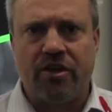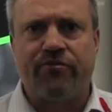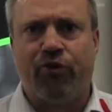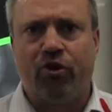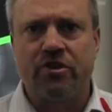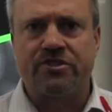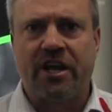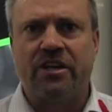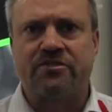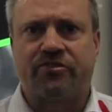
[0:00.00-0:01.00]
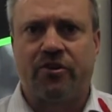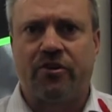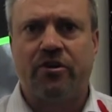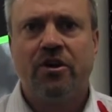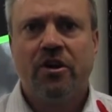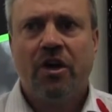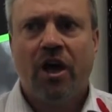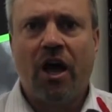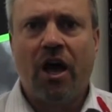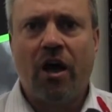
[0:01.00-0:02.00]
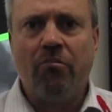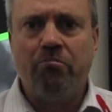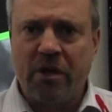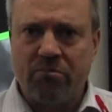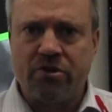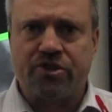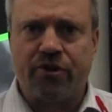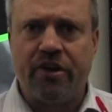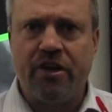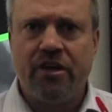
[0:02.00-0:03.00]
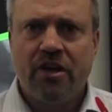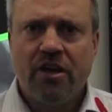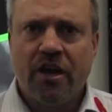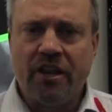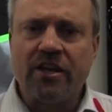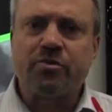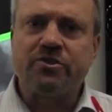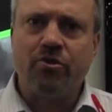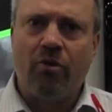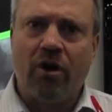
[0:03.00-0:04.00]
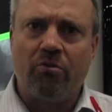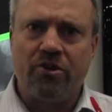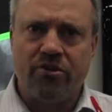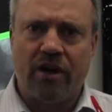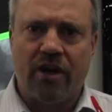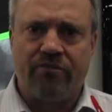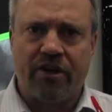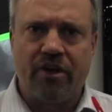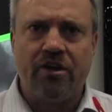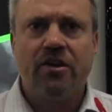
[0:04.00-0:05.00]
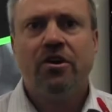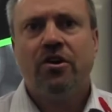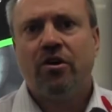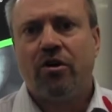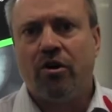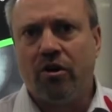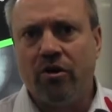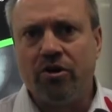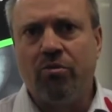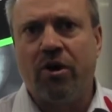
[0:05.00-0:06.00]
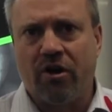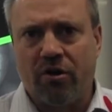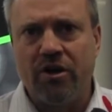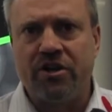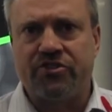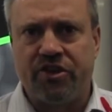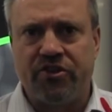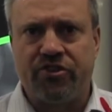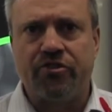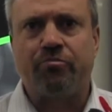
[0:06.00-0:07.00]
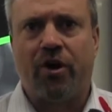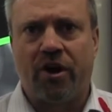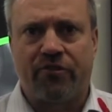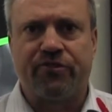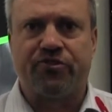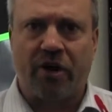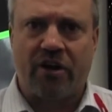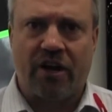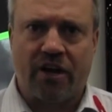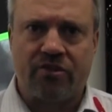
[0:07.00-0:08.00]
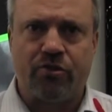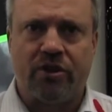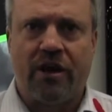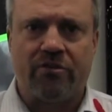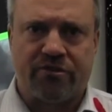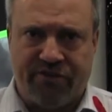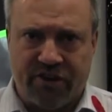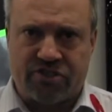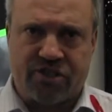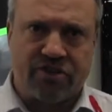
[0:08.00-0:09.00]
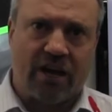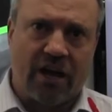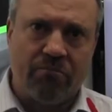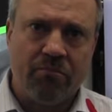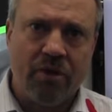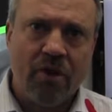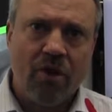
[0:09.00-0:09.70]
The 4 stands for mid-maturity, and that's what you want when you have you want an early season product for straight cutting to allow it to finish in time